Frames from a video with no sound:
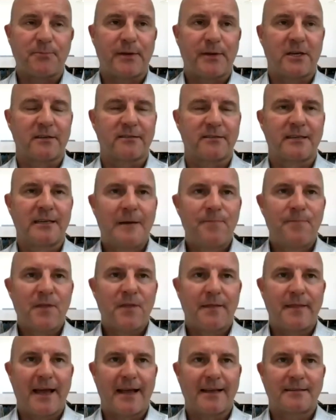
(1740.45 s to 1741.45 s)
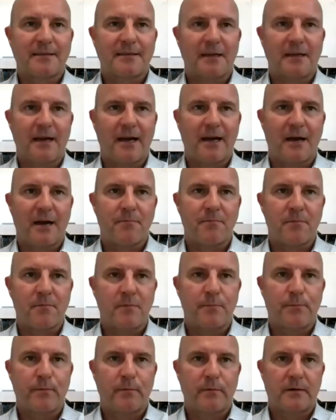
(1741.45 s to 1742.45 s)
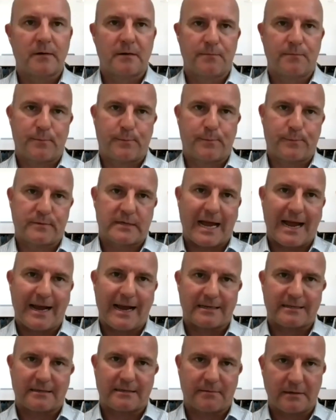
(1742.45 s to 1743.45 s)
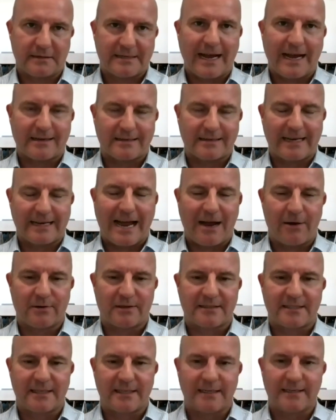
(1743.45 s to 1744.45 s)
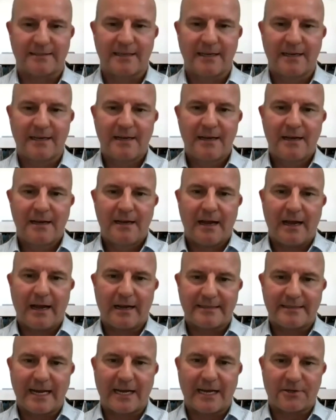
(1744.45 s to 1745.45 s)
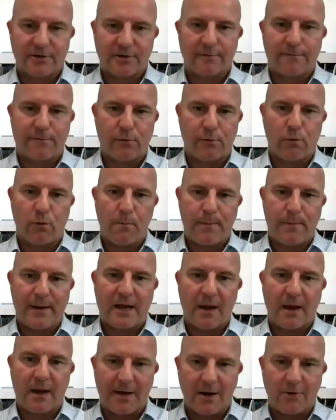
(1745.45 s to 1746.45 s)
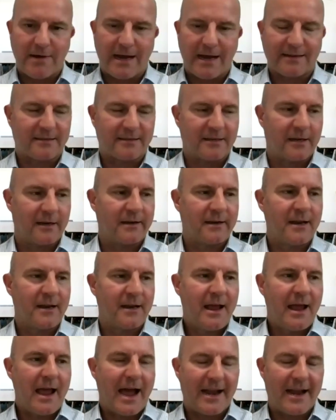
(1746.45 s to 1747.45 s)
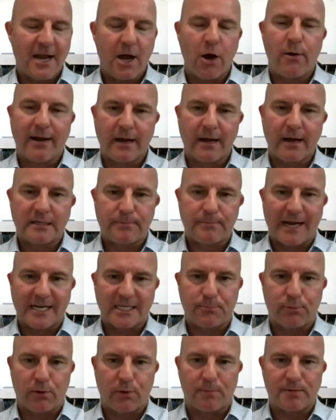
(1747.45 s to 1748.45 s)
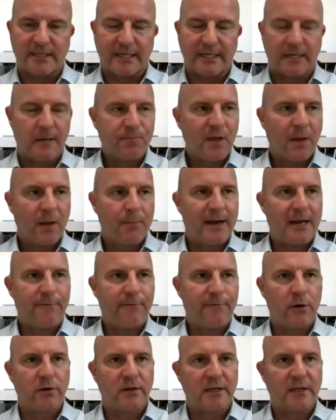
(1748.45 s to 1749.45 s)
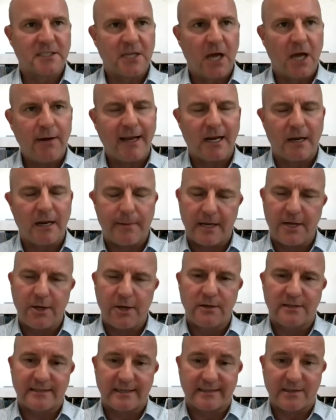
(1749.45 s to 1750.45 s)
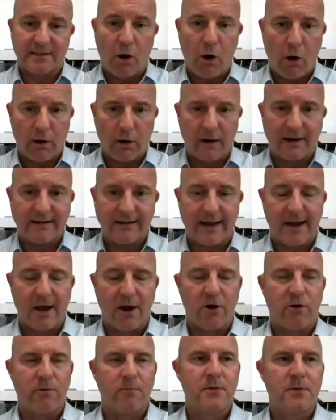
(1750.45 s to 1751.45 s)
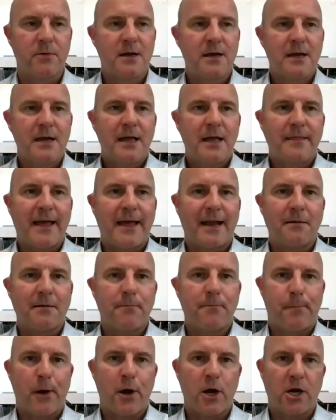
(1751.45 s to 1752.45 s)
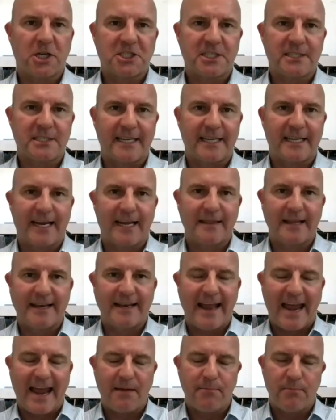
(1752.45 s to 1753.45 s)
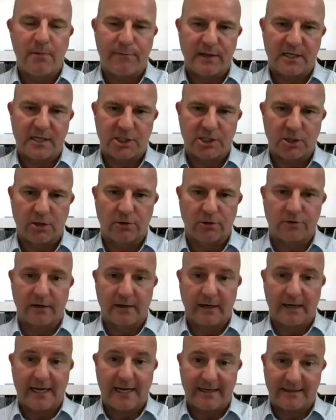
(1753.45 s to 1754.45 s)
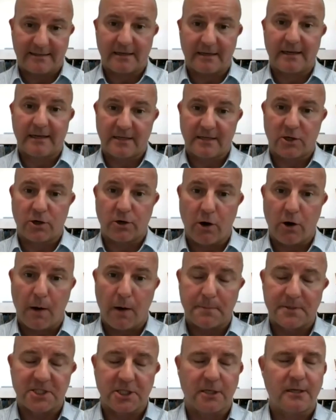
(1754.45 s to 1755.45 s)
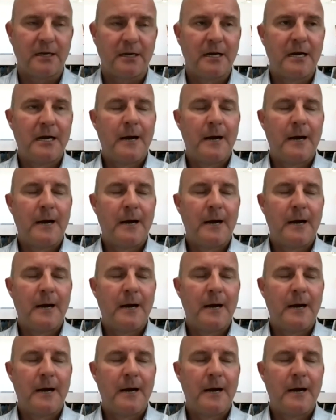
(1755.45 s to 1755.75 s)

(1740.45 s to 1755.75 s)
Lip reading: because there's tax allowances, etc., for becoming a resident and owning a Spanish property. But if it's only going to be used as a holiday home, then purchasing in the name of the children is a good option.